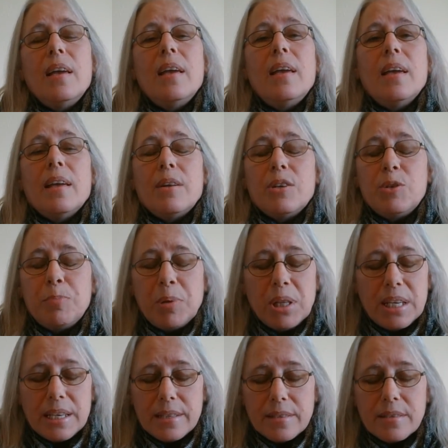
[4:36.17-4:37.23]
And
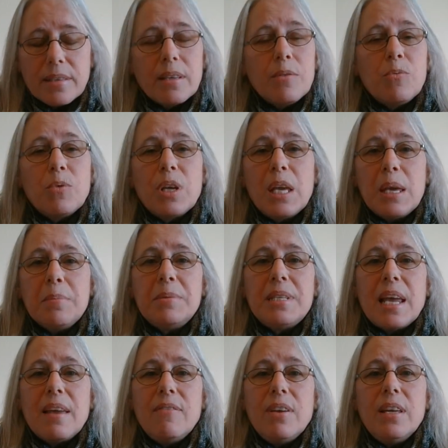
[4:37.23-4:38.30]
please keep
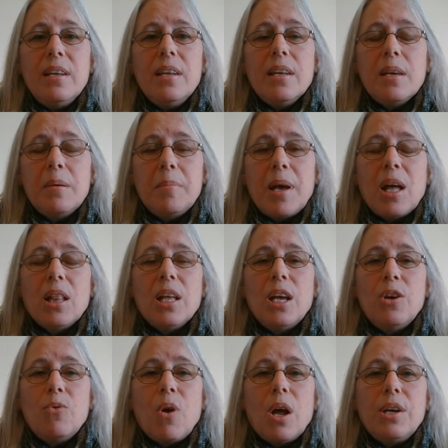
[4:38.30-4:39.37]
David, Komel,
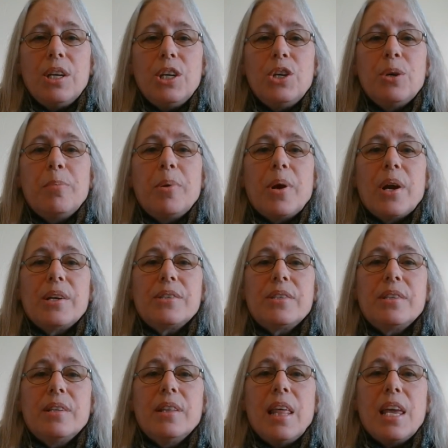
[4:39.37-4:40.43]
and Ronnie in your
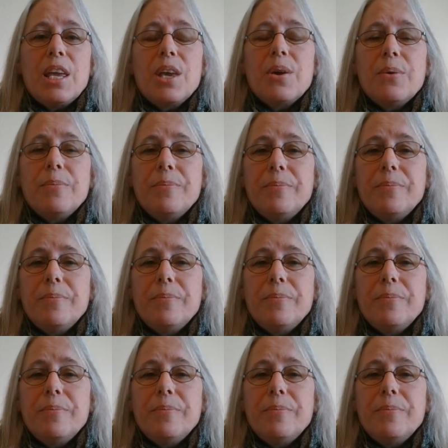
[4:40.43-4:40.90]
prayers. Thank you.